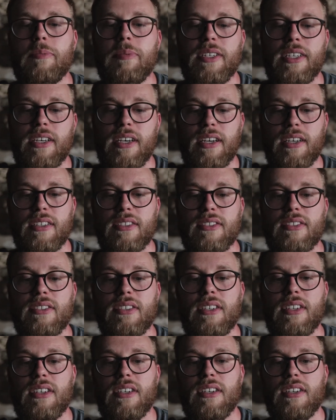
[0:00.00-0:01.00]
because
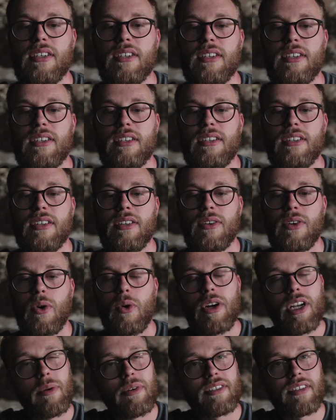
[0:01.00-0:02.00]

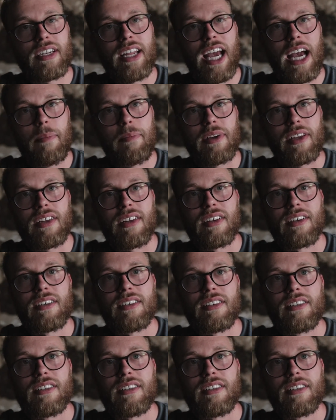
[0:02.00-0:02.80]
Courtney was unhappy.